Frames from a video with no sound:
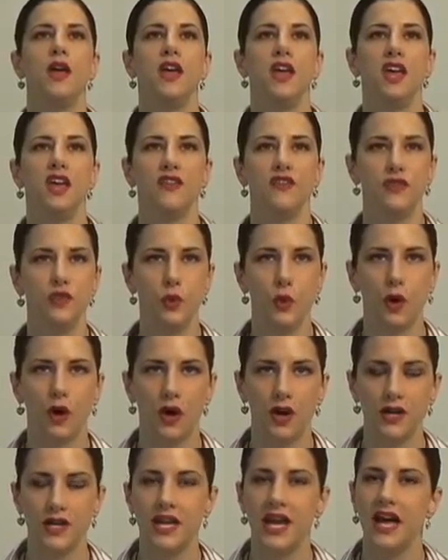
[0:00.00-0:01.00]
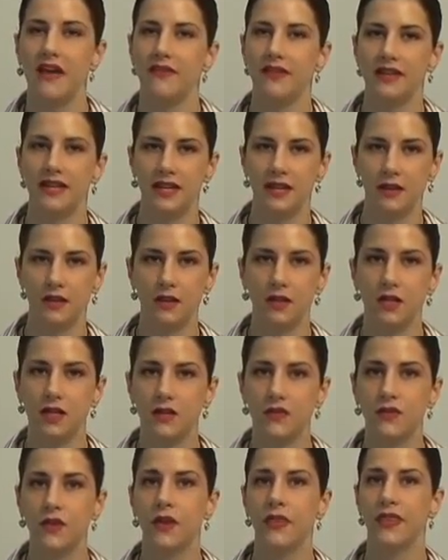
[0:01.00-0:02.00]
If you are to have a
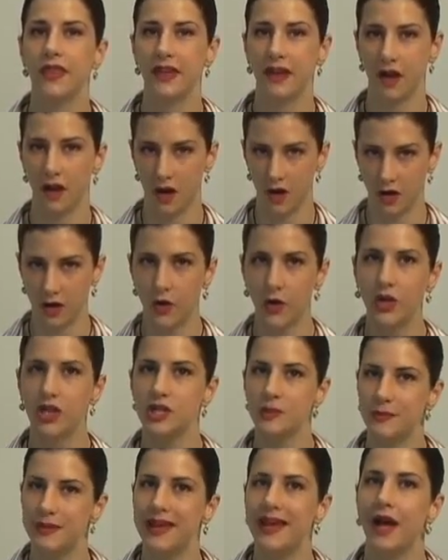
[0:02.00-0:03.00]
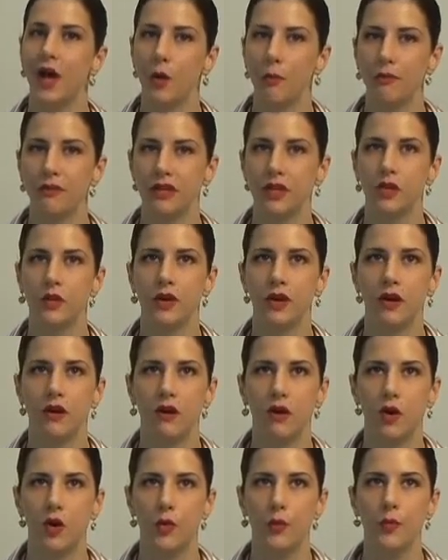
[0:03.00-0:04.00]
caregiver and they are going to be helping you at
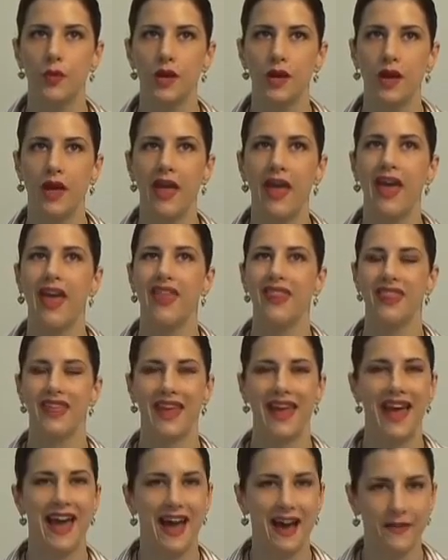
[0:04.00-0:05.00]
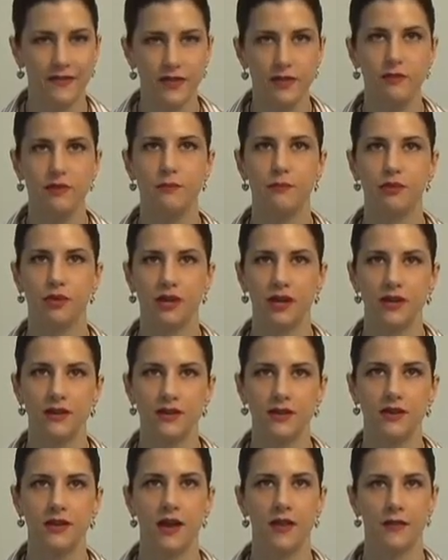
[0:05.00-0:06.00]
home, they have to be
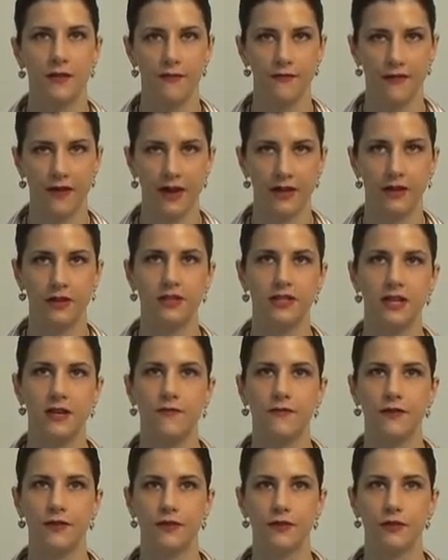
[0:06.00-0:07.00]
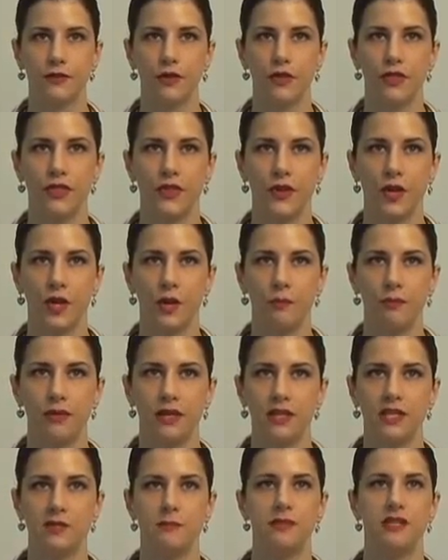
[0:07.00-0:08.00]
present on the final day of physical
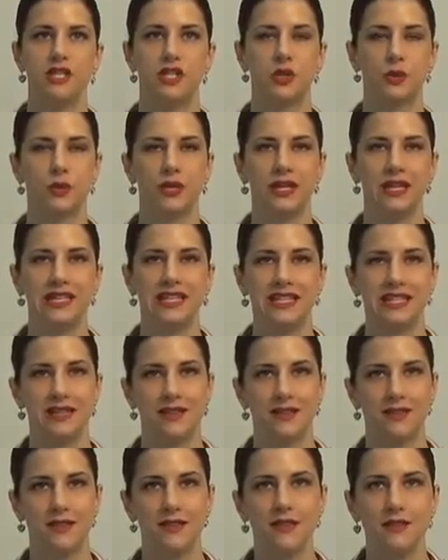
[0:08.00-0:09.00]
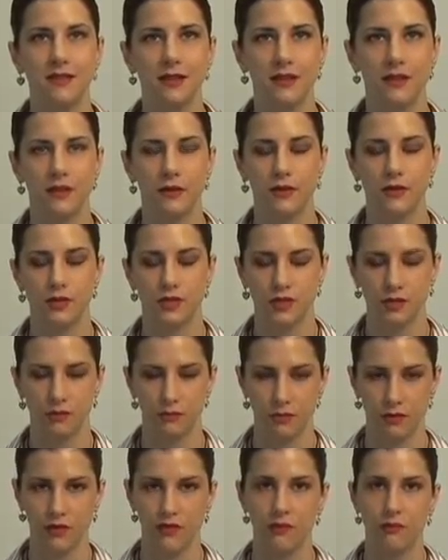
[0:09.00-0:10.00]
therapy to be trained in assisting you to
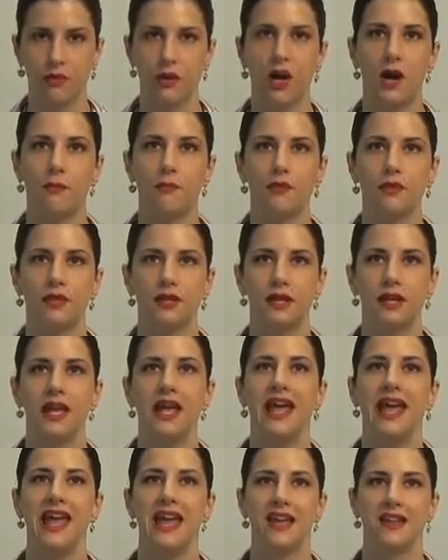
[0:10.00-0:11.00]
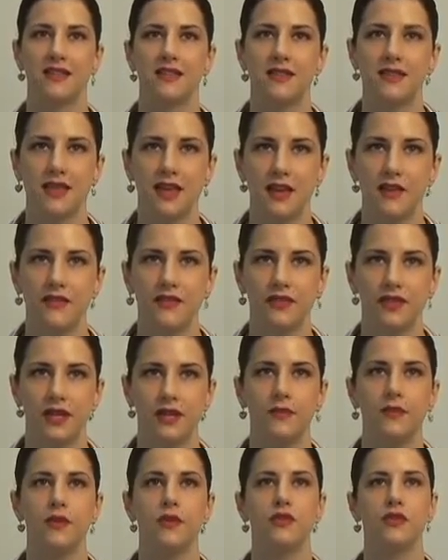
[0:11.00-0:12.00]
move properly and
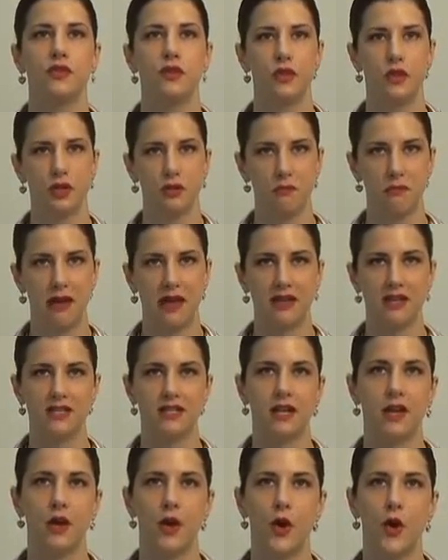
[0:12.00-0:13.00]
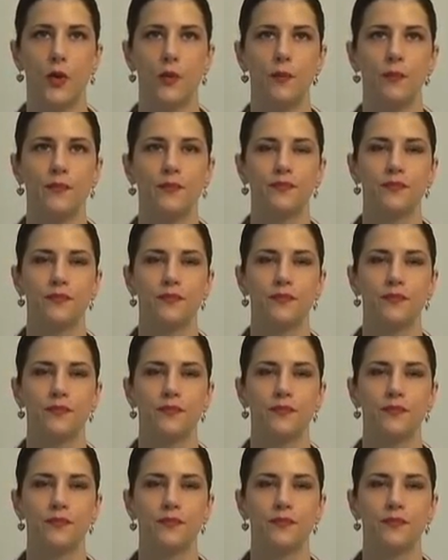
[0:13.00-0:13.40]
safely so you can manage at home.